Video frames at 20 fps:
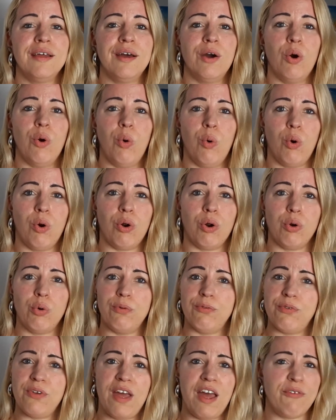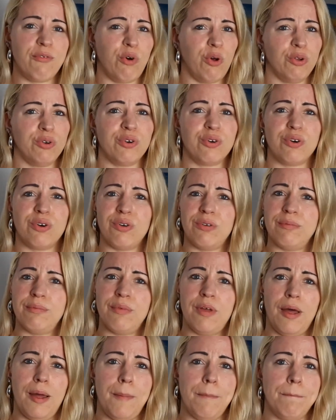or if we have other
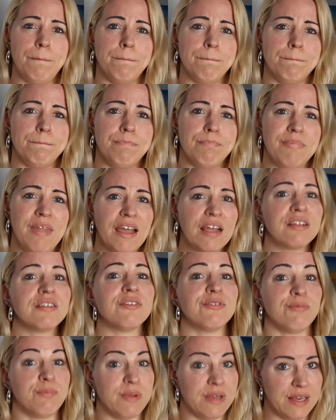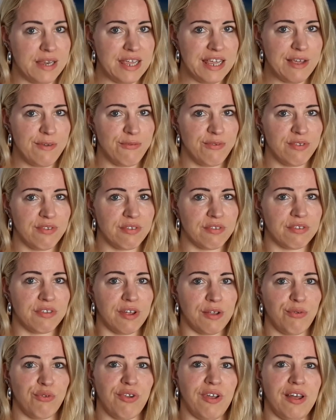negative beliefs
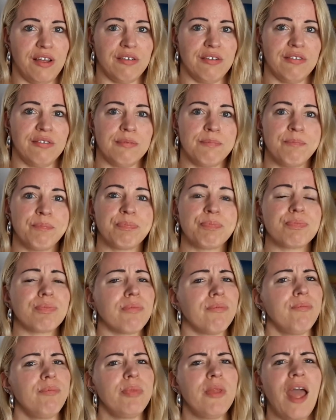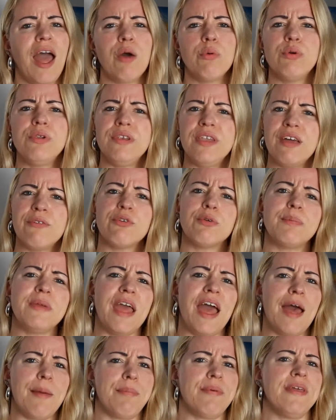such as I will never be
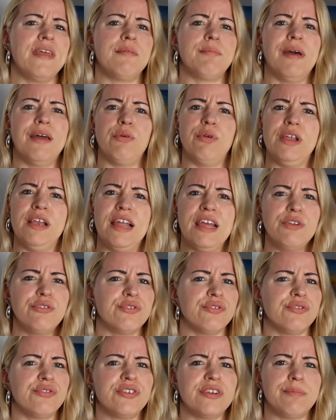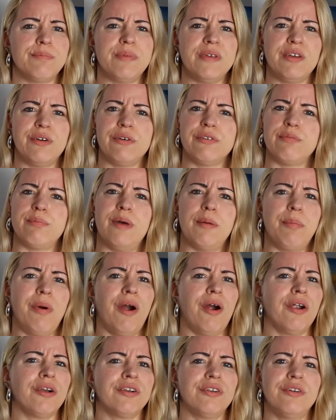happy in my relationship because my
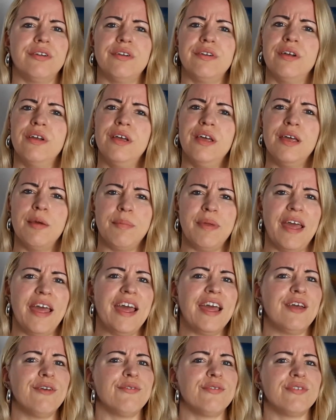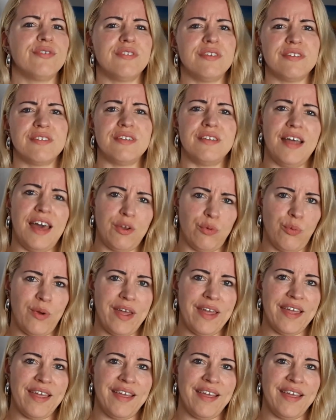partner behaves this and that way.